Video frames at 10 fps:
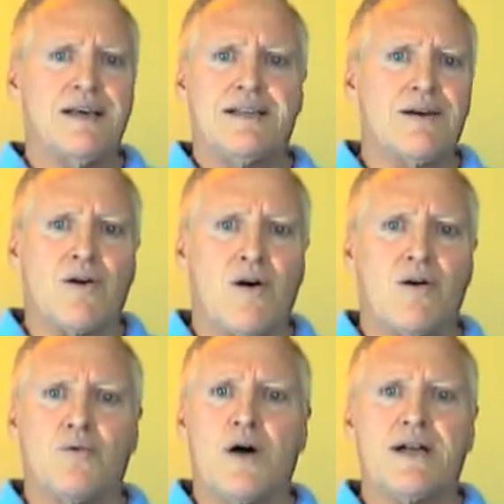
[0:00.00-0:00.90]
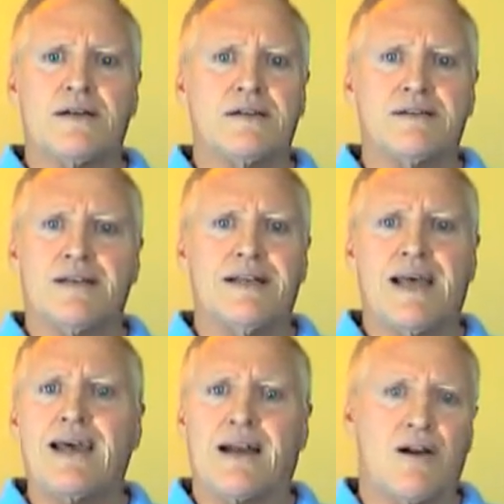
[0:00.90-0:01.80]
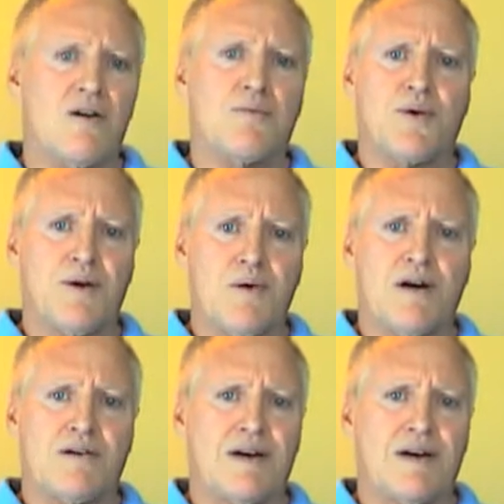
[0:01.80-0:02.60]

they're all one, and they get along pretty well.